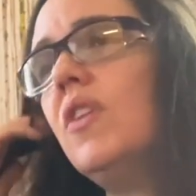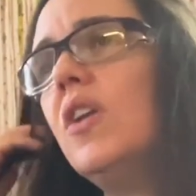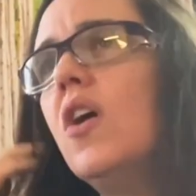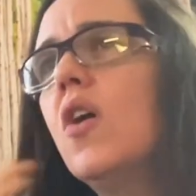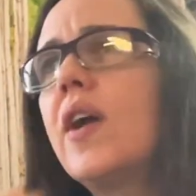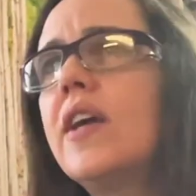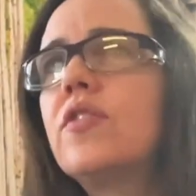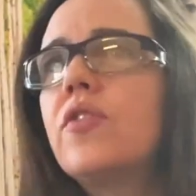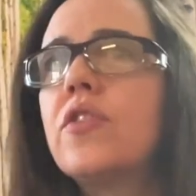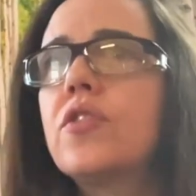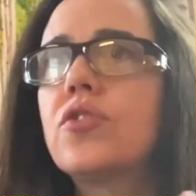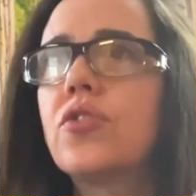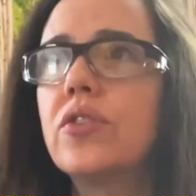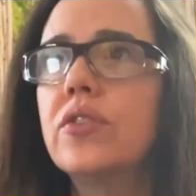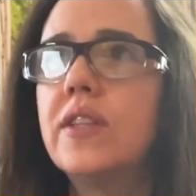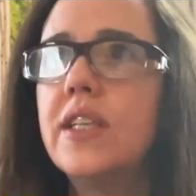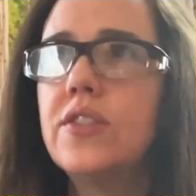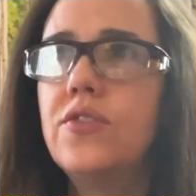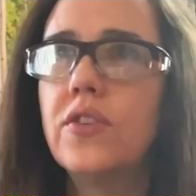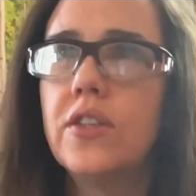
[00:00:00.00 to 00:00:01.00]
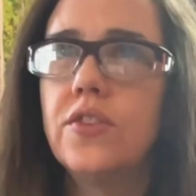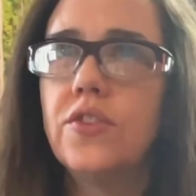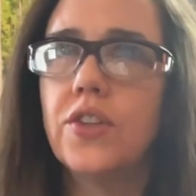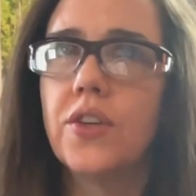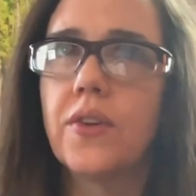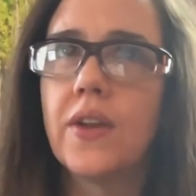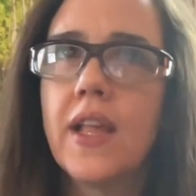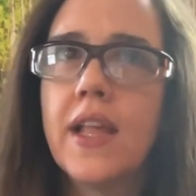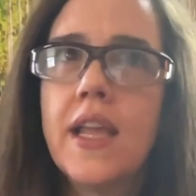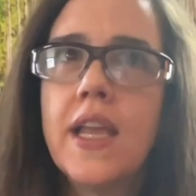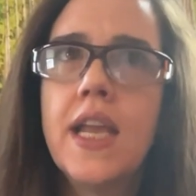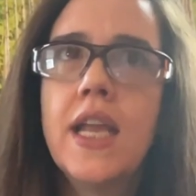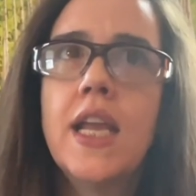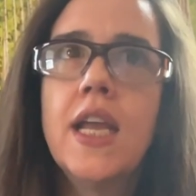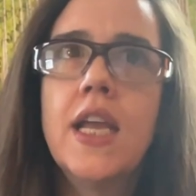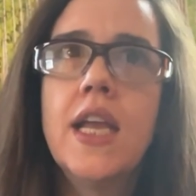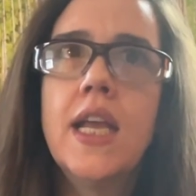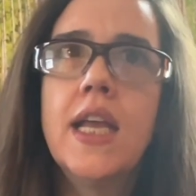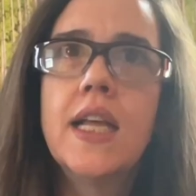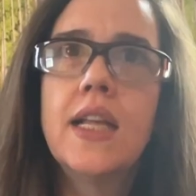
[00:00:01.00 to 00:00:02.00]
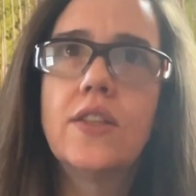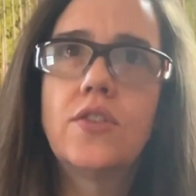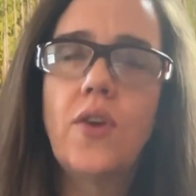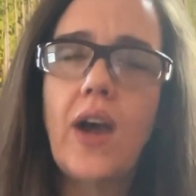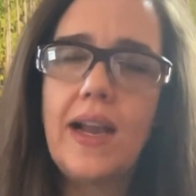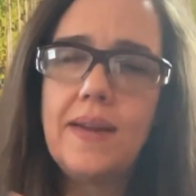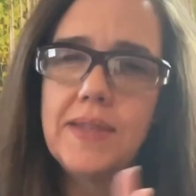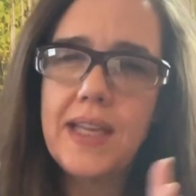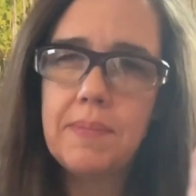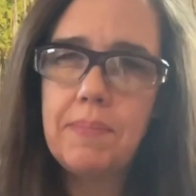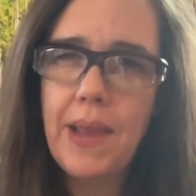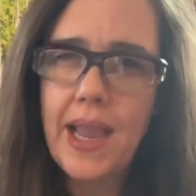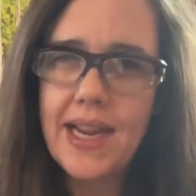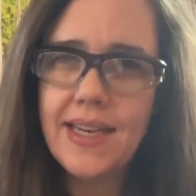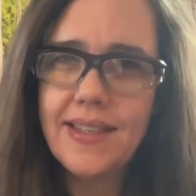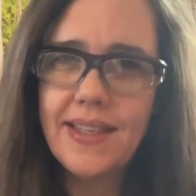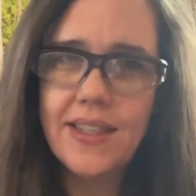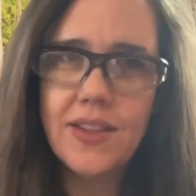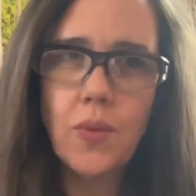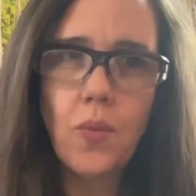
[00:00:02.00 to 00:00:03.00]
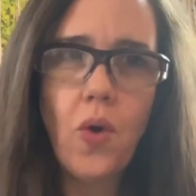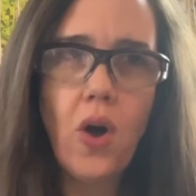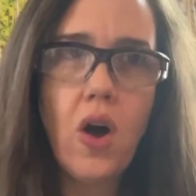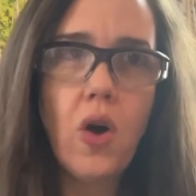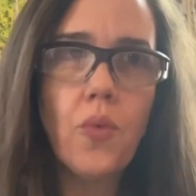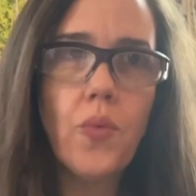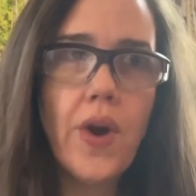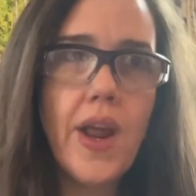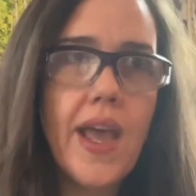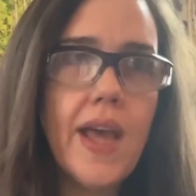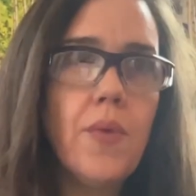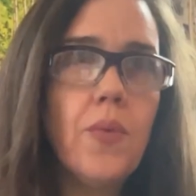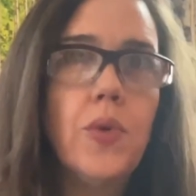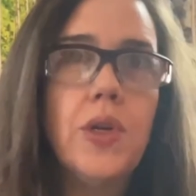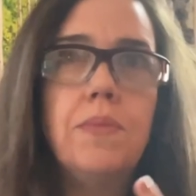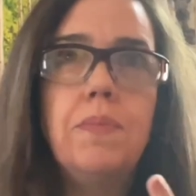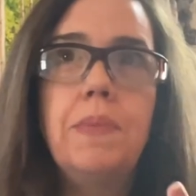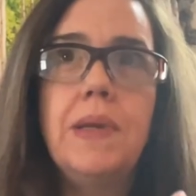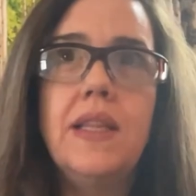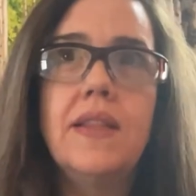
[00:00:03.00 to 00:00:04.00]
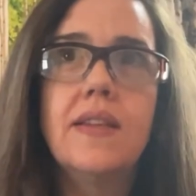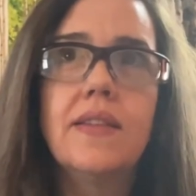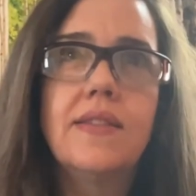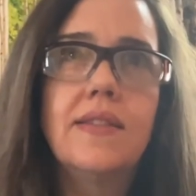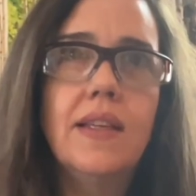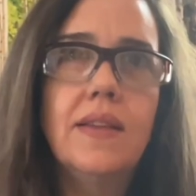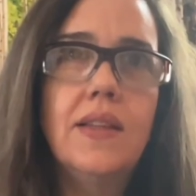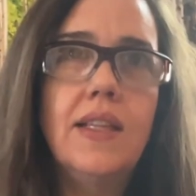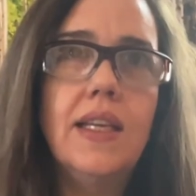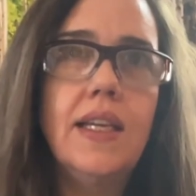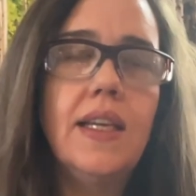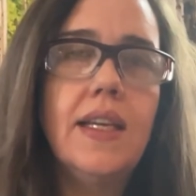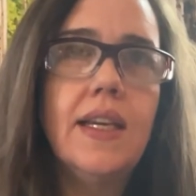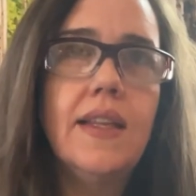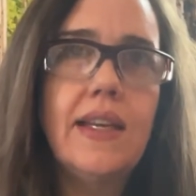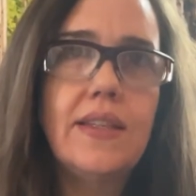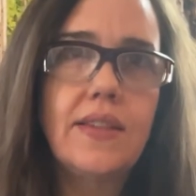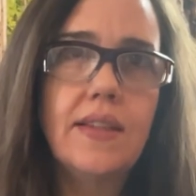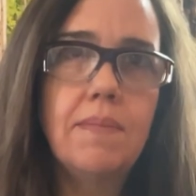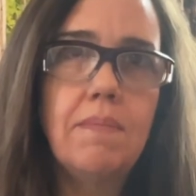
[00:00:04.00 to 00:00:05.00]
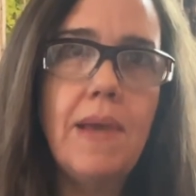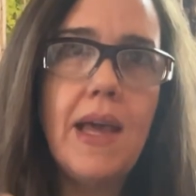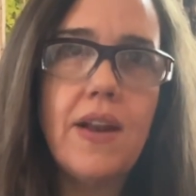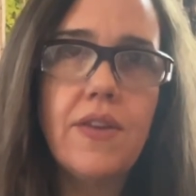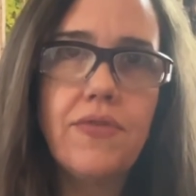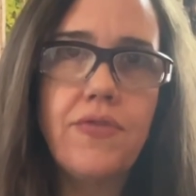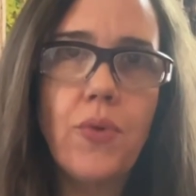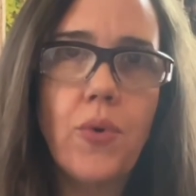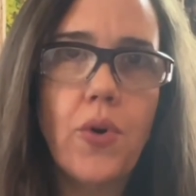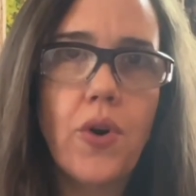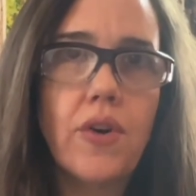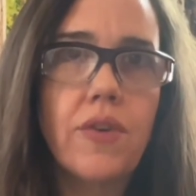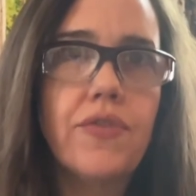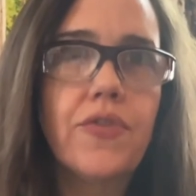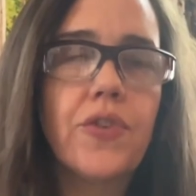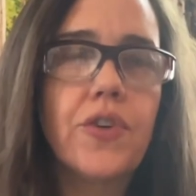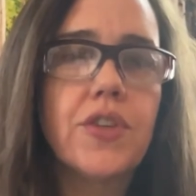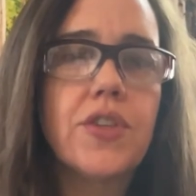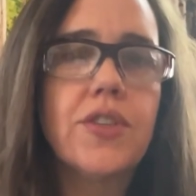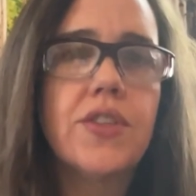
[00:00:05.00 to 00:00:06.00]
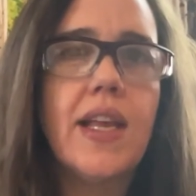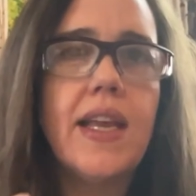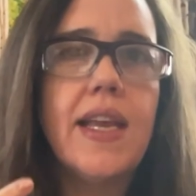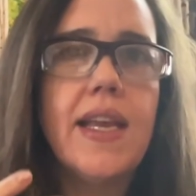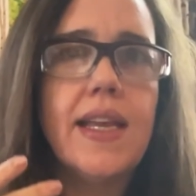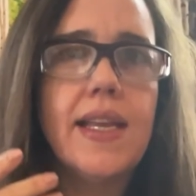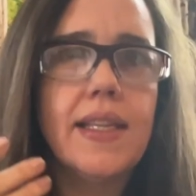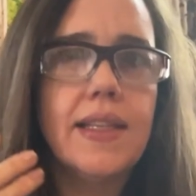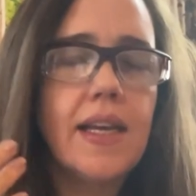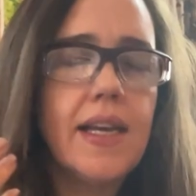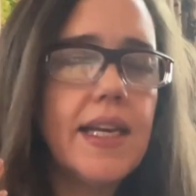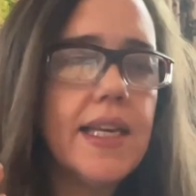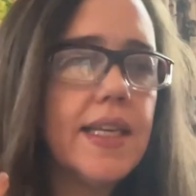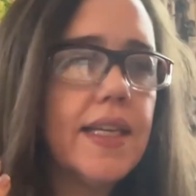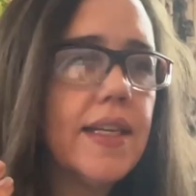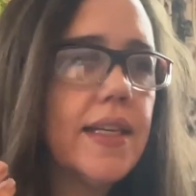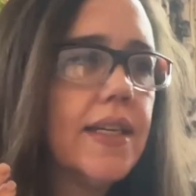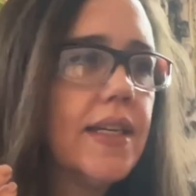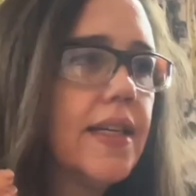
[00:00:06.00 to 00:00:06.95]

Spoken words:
Okay, so there's certain things you can do. So I'd say painting the wall red would be that's a metaphor for saying like,